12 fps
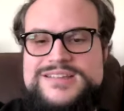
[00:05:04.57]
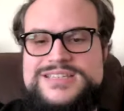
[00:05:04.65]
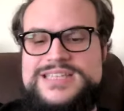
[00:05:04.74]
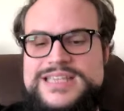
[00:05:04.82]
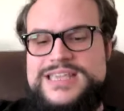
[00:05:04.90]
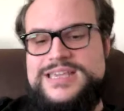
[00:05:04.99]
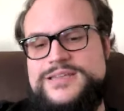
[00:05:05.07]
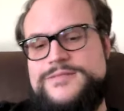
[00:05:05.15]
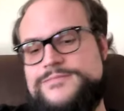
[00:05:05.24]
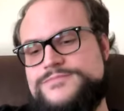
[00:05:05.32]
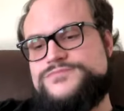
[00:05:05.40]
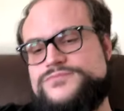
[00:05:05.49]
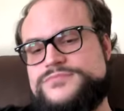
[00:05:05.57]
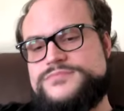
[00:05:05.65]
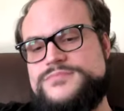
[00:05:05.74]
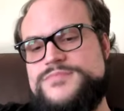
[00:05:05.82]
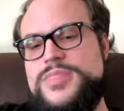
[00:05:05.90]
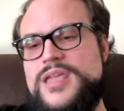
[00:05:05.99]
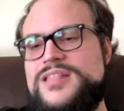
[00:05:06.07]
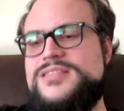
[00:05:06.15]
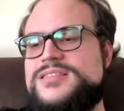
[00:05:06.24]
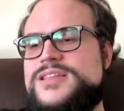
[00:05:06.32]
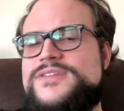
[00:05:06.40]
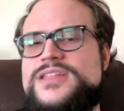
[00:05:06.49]
is like
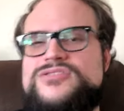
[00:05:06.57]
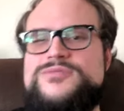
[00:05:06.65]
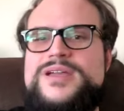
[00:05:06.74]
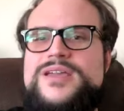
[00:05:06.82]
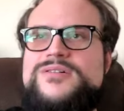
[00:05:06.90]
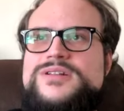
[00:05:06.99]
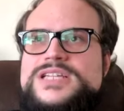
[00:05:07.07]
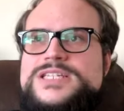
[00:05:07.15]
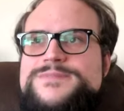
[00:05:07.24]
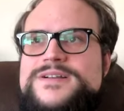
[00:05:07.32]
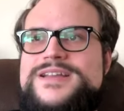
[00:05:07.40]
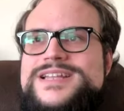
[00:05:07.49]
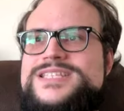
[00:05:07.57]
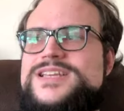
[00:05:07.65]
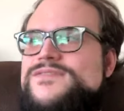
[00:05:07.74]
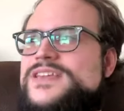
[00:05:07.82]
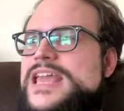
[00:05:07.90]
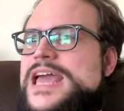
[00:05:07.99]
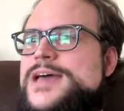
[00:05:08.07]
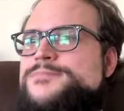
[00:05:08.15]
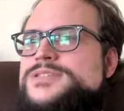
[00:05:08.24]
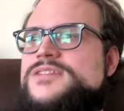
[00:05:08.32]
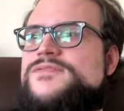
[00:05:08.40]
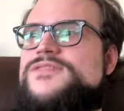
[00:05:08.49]
living through my own experience of the
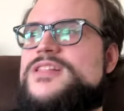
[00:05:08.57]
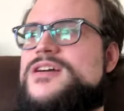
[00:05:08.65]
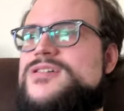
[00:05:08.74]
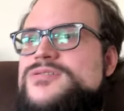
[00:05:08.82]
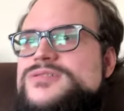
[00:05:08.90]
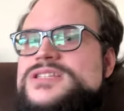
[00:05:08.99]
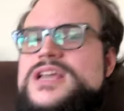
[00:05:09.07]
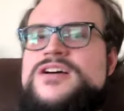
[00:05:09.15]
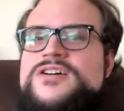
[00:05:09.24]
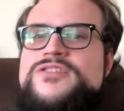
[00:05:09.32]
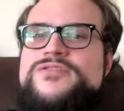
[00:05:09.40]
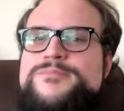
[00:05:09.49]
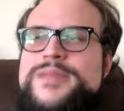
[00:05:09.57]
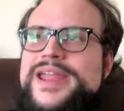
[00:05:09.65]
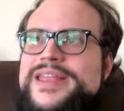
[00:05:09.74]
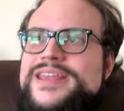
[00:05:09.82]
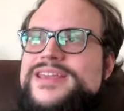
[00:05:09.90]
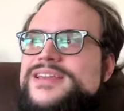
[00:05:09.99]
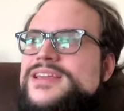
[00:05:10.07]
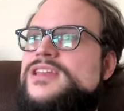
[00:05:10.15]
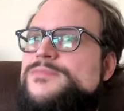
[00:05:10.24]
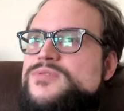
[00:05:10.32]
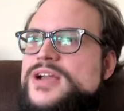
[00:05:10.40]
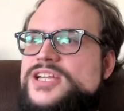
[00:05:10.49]
ebbs and flows of mania and
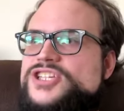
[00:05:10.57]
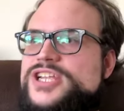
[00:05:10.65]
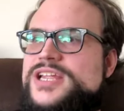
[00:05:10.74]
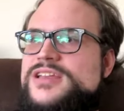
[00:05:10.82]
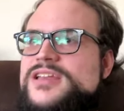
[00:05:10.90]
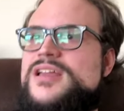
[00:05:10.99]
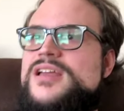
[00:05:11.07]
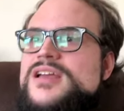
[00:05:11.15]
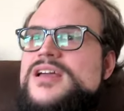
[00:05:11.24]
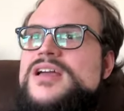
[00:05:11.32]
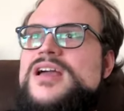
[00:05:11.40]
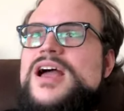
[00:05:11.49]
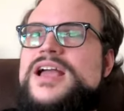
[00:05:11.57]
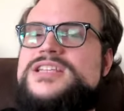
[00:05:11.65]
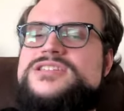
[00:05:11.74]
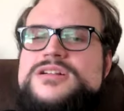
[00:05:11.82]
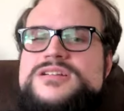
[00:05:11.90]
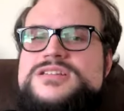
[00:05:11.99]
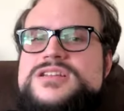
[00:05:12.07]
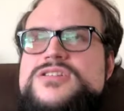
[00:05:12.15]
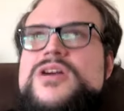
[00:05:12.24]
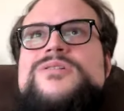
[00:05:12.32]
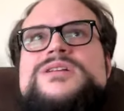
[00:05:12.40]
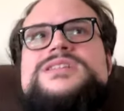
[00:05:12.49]
depression, I started to
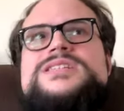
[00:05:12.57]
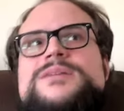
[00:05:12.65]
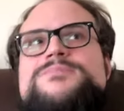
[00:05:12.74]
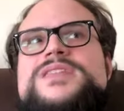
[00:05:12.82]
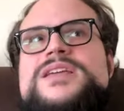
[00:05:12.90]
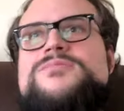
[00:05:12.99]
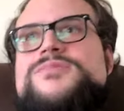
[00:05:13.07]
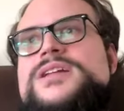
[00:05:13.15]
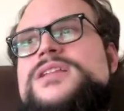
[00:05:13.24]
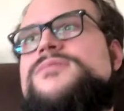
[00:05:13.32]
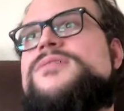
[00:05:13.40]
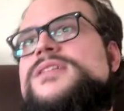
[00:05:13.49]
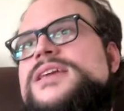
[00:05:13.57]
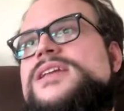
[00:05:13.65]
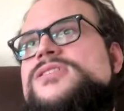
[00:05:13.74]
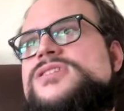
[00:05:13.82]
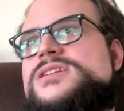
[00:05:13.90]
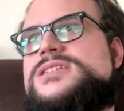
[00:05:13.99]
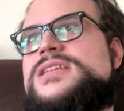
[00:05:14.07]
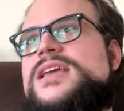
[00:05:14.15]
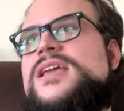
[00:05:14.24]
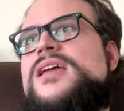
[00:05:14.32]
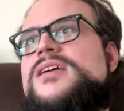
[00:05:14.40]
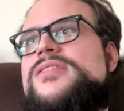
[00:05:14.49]
notice something really, really
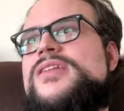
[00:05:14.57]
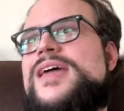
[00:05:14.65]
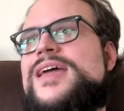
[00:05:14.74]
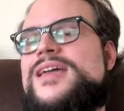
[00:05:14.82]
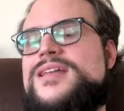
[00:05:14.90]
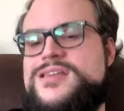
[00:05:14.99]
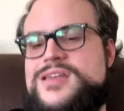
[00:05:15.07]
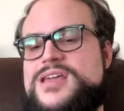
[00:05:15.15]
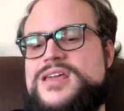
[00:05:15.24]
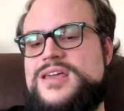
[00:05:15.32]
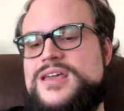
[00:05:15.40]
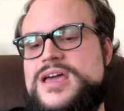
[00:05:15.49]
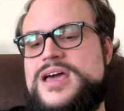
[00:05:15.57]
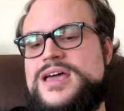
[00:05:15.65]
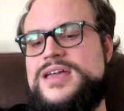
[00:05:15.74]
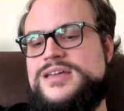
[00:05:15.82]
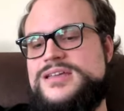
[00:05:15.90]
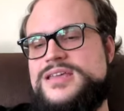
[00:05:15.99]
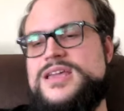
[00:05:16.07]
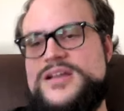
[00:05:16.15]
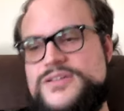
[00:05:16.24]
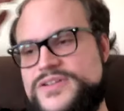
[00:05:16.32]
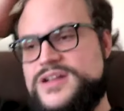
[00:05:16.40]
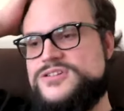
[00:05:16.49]
interesting that uh,
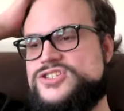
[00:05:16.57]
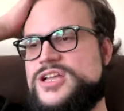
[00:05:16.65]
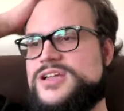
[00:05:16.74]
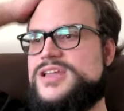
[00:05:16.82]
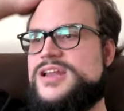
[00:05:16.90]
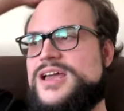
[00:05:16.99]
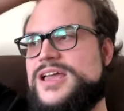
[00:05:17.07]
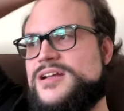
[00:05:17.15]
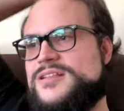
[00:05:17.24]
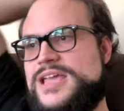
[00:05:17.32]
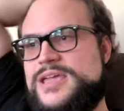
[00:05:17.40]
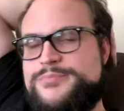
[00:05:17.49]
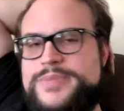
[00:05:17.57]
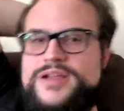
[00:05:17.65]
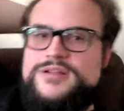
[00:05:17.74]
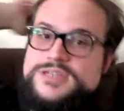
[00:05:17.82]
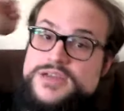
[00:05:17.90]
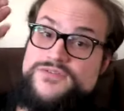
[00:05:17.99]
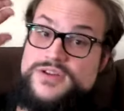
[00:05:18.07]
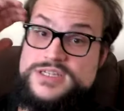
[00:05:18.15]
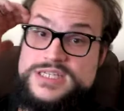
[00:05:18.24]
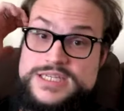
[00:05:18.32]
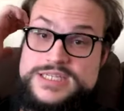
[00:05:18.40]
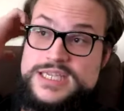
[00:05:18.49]
Gary Vaynerchuk and I are like mere
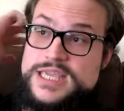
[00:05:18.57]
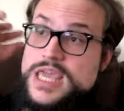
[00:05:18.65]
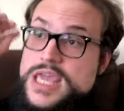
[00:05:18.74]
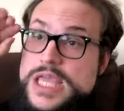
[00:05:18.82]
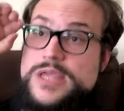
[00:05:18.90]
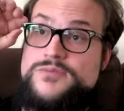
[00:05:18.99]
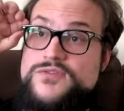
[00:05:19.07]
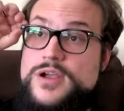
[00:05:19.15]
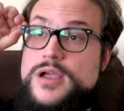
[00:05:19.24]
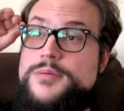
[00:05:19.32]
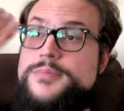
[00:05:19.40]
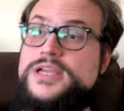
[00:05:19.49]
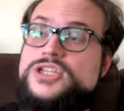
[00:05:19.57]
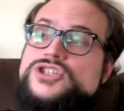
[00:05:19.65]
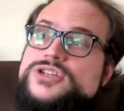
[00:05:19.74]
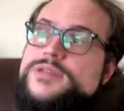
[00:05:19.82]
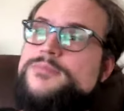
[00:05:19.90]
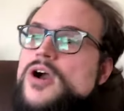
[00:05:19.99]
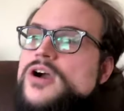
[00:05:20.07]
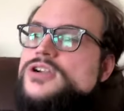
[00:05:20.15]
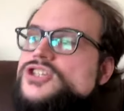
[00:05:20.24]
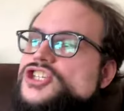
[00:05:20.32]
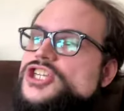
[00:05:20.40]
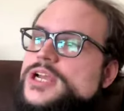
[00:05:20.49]
differences. He came from extreme
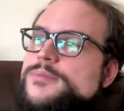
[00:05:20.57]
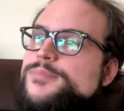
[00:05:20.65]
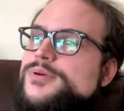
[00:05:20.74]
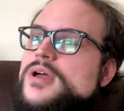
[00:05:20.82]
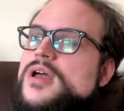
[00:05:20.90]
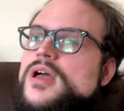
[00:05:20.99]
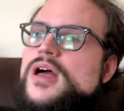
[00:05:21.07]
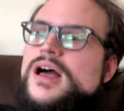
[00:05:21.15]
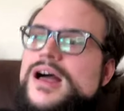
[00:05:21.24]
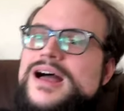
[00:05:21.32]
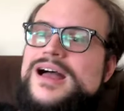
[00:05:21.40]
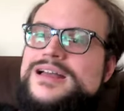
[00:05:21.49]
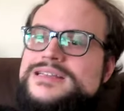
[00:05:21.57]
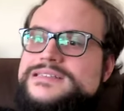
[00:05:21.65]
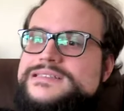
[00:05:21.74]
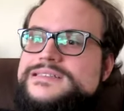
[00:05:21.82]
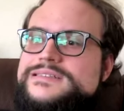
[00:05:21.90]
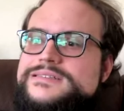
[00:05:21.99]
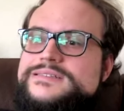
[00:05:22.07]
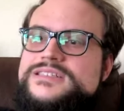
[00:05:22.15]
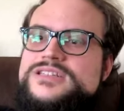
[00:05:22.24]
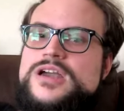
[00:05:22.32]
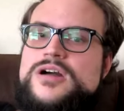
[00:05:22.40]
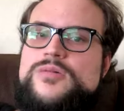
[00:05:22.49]
hardship, uh,
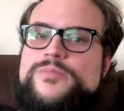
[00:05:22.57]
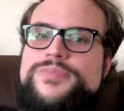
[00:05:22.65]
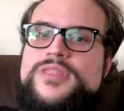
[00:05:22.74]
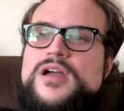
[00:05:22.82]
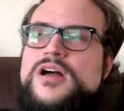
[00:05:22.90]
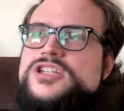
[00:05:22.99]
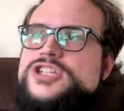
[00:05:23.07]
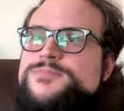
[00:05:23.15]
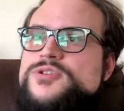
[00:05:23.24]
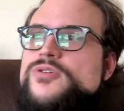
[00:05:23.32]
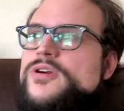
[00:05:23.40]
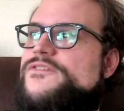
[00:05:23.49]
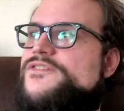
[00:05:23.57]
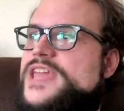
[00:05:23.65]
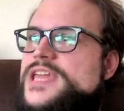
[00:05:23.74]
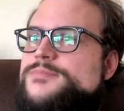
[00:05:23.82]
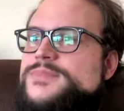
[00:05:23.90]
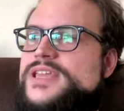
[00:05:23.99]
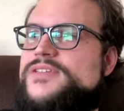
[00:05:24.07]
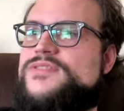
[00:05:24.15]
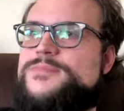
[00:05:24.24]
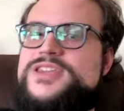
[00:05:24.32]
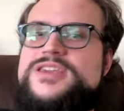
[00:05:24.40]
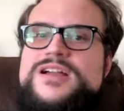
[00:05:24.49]
you know, entrepreneur family
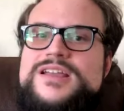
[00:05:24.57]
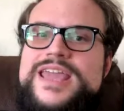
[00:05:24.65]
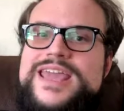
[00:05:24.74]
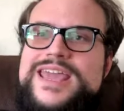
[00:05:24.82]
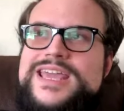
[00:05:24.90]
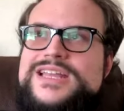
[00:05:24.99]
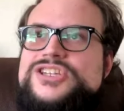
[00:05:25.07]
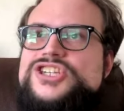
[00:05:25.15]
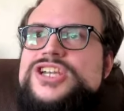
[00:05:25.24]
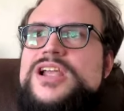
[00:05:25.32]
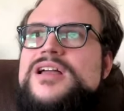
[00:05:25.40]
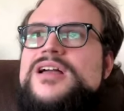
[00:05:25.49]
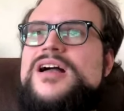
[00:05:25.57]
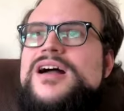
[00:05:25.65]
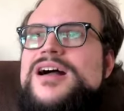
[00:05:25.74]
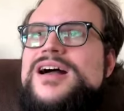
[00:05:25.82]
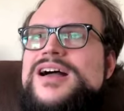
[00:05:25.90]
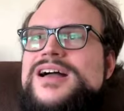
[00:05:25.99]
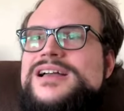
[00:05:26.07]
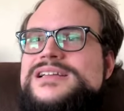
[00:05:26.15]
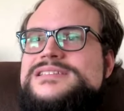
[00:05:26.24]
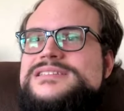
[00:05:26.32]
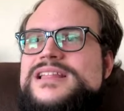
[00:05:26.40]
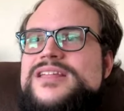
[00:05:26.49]
from a young age.
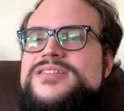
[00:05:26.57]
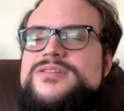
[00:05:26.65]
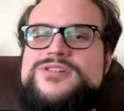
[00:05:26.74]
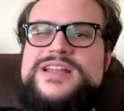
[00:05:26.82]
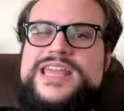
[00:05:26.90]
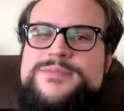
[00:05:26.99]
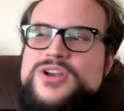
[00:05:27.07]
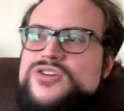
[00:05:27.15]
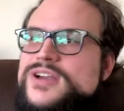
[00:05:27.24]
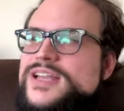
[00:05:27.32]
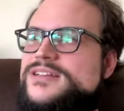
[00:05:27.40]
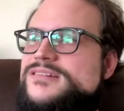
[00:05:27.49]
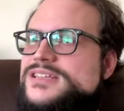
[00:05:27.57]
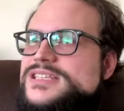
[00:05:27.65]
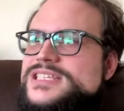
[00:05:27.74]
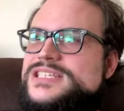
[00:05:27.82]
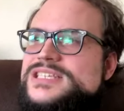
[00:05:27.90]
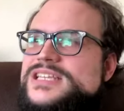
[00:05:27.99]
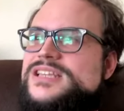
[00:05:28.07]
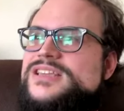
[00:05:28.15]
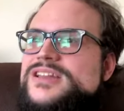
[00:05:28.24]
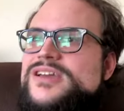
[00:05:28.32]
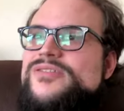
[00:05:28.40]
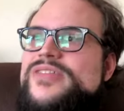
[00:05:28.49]
Uh, they were immigrants,
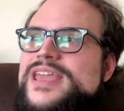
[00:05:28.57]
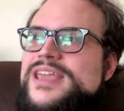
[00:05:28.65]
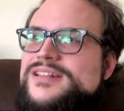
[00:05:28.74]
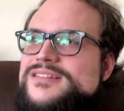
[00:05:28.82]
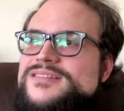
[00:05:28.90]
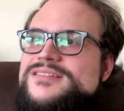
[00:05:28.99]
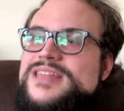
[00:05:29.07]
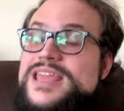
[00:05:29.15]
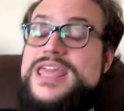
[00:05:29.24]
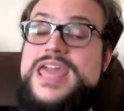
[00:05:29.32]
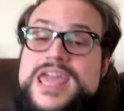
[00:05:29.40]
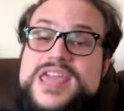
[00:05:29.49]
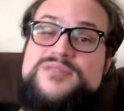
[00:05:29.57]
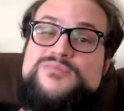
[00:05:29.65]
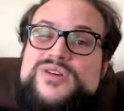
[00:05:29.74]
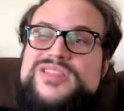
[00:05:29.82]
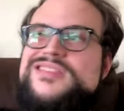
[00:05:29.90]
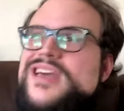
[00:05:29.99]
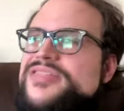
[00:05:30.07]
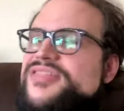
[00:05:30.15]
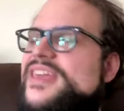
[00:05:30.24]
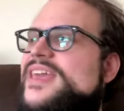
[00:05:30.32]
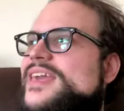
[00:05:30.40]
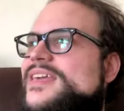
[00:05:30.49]
you know, they, they came with
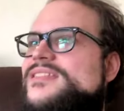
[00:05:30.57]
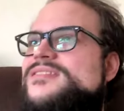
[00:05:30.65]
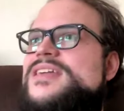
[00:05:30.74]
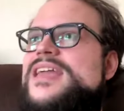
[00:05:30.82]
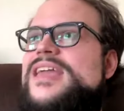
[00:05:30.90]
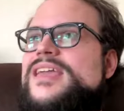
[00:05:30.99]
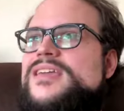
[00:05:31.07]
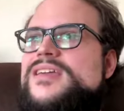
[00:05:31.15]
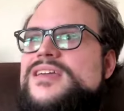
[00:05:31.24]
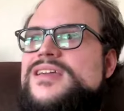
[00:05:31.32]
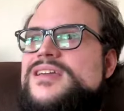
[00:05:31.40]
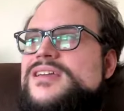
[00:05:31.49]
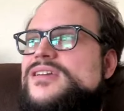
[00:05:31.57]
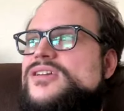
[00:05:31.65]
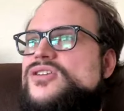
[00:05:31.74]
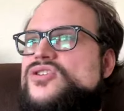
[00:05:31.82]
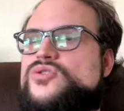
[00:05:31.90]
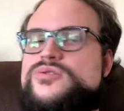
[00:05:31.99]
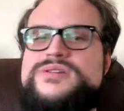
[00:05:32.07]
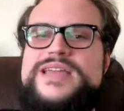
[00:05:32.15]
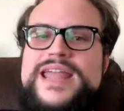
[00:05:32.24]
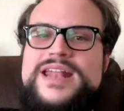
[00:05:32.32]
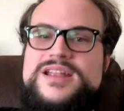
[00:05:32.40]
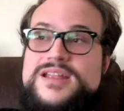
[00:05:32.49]
nothing. They
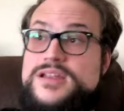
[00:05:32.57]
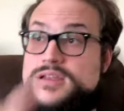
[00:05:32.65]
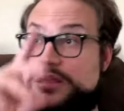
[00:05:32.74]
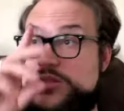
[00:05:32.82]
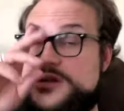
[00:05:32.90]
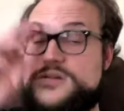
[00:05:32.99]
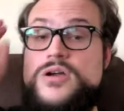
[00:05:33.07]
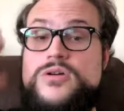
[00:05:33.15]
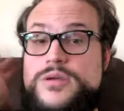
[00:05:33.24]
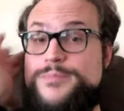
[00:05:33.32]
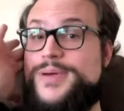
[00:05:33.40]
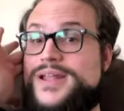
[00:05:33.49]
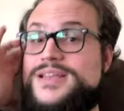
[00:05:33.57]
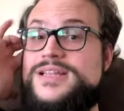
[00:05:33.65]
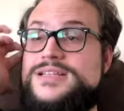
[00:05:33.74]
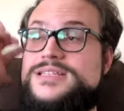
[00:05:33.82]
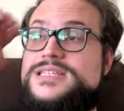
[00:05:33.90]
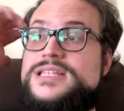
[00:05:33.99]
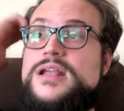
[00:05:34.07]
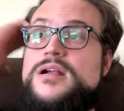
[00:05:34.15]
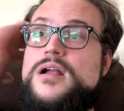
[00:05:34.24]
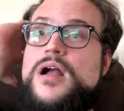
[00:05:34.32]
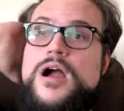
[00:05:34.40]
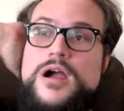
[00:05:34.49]
created their own abundance.
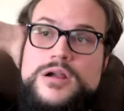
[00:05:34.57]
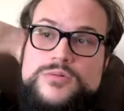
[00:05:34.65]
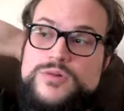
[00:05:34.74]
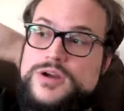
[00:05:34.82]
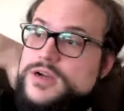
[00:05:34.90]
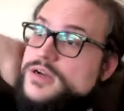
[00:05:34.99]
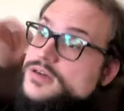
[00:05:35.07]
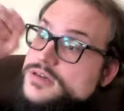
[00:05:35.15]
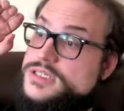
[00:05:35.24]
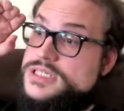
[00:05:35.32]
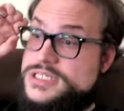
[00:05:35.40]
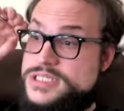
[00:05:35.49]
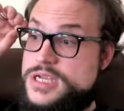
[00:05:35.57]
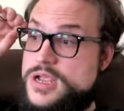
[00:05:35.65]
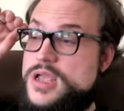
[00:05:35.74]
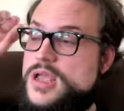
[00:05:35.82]
They're hard workers